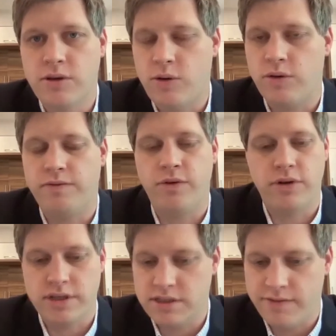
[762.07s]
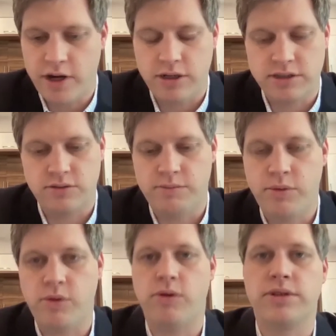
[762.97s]
called for in his various
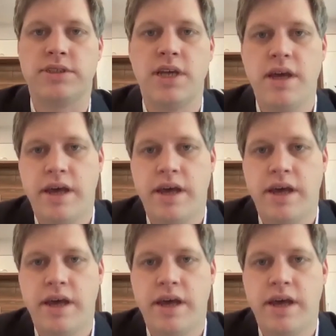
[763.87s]
reports,